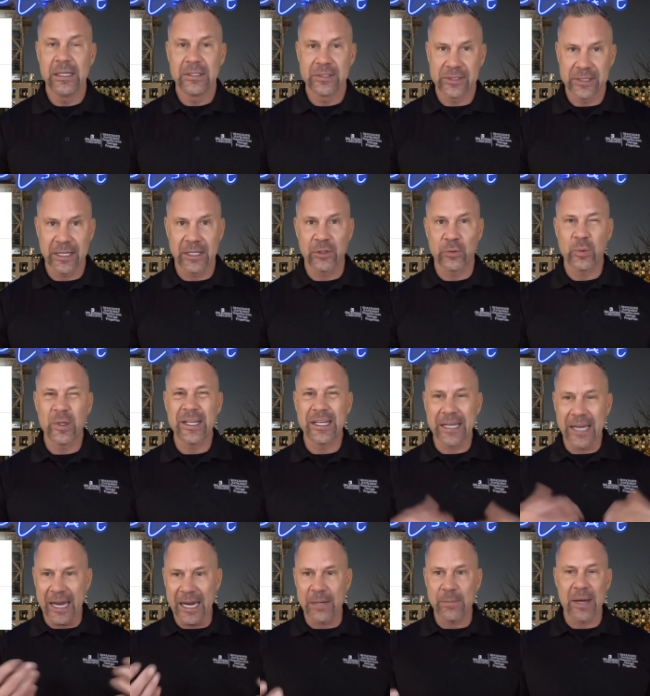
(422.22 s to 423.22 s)
since we
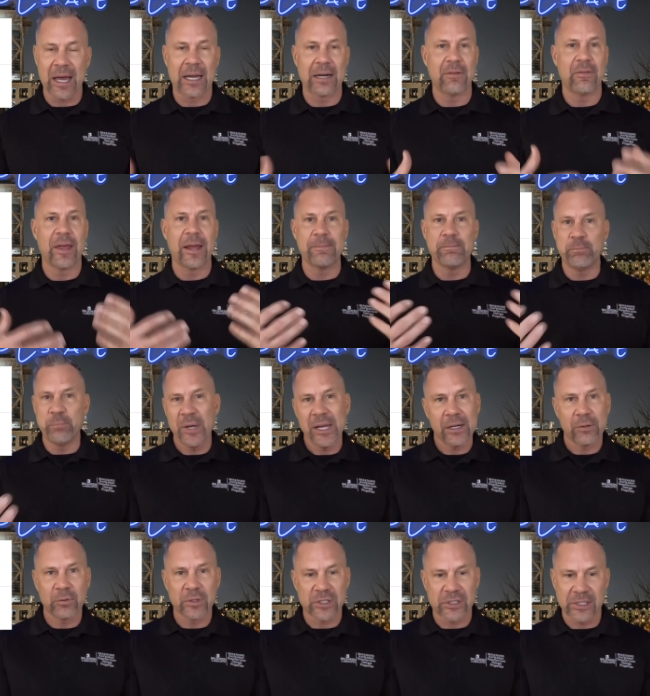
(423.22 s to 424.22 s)
came out of that
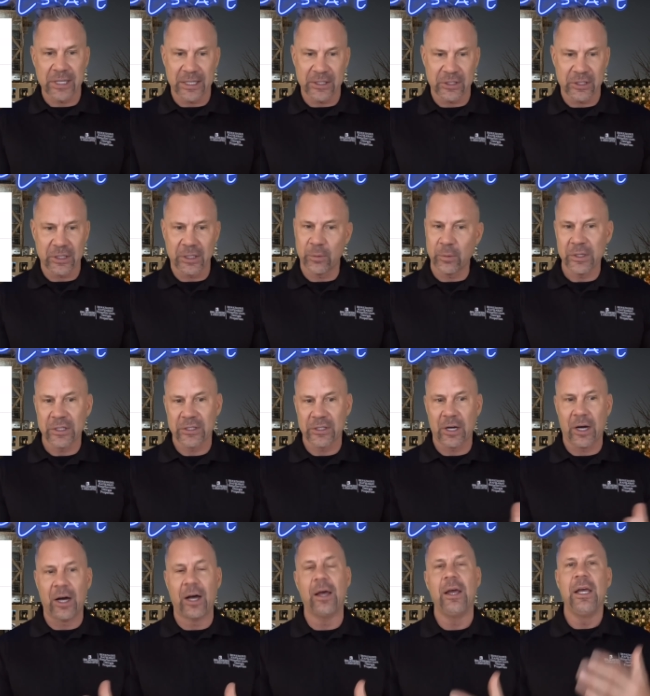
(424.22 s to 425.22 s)
big recession that we
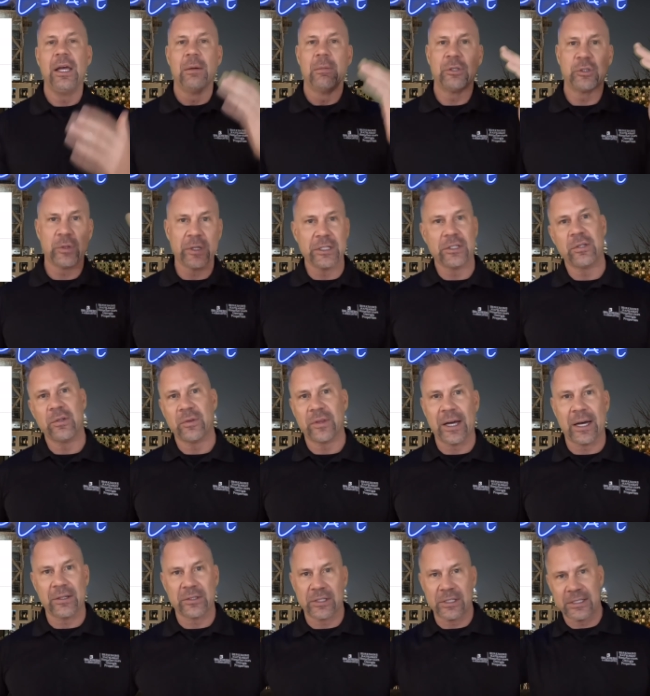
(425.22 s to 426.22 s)
saw between
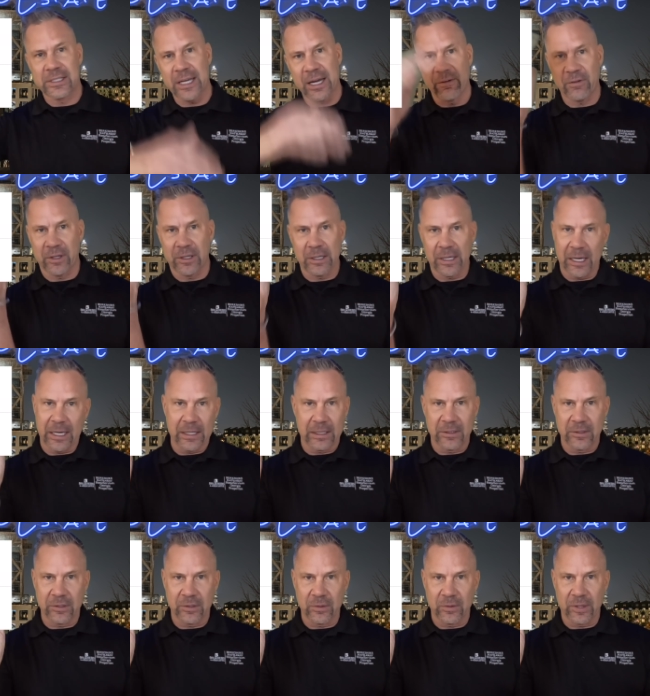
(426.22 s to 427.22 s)
2007
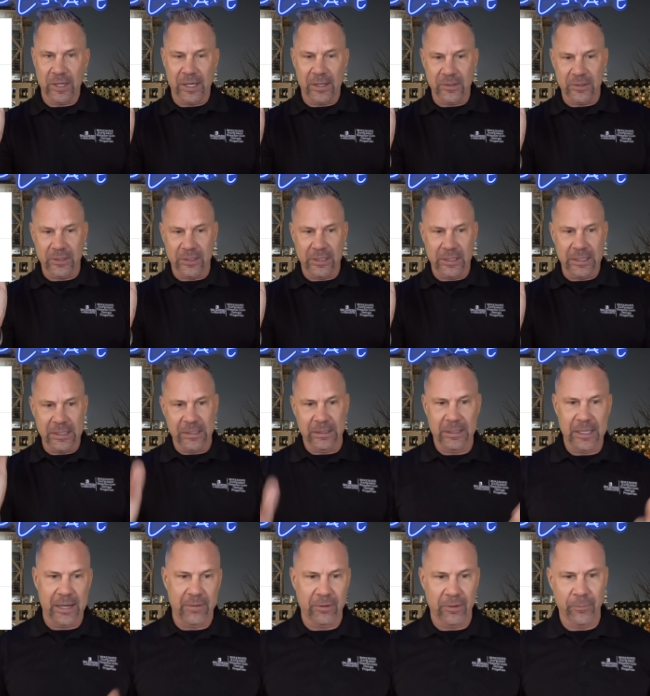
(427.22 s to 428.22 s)
and
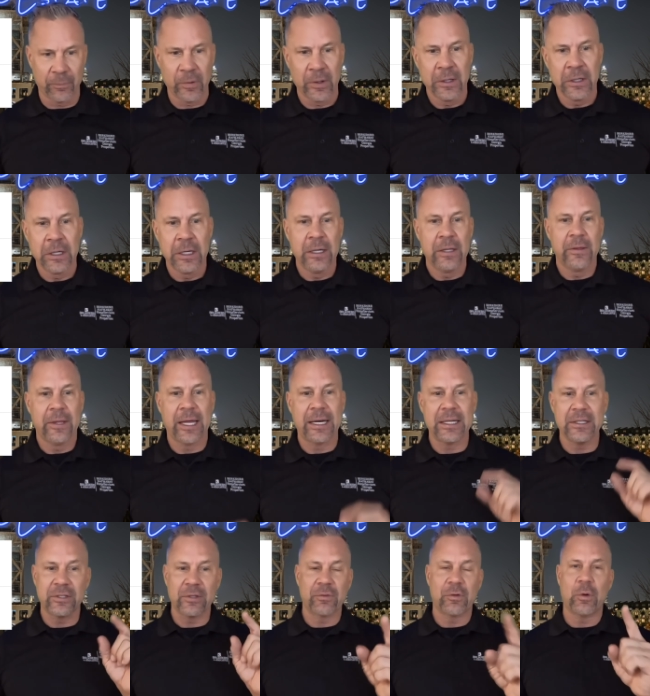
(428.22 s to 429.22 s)
2011. That
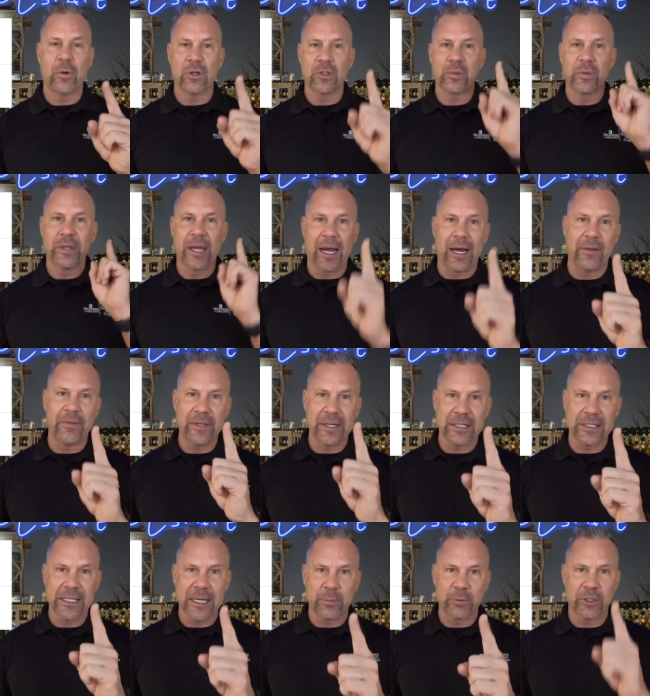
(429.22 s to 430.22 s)
is, of course, without the
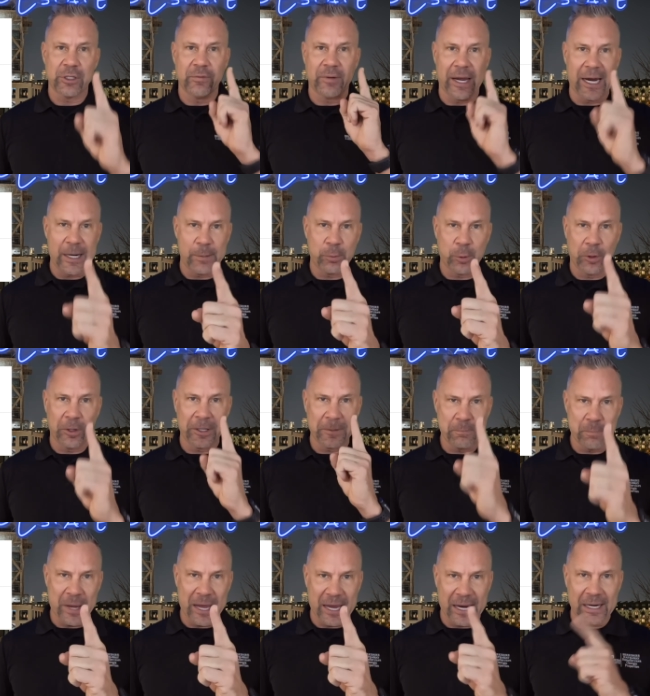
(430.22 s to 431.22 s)
exception of April
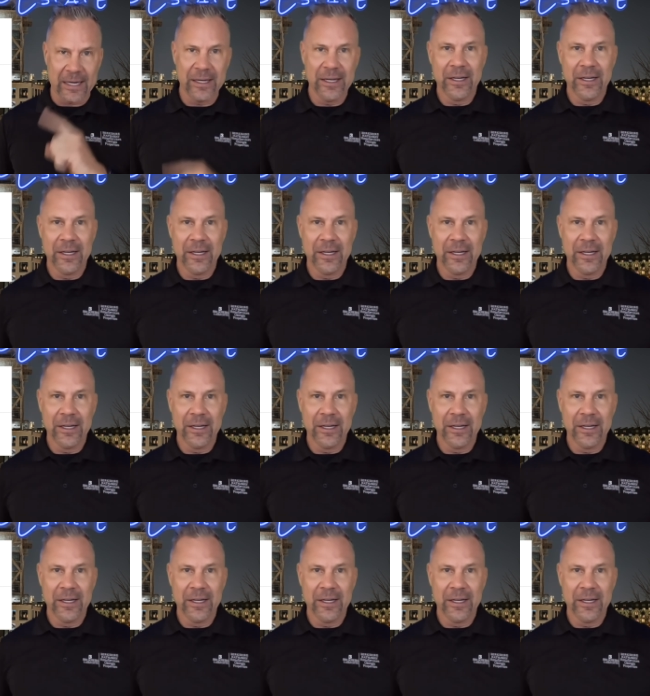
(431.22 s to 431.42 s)
and May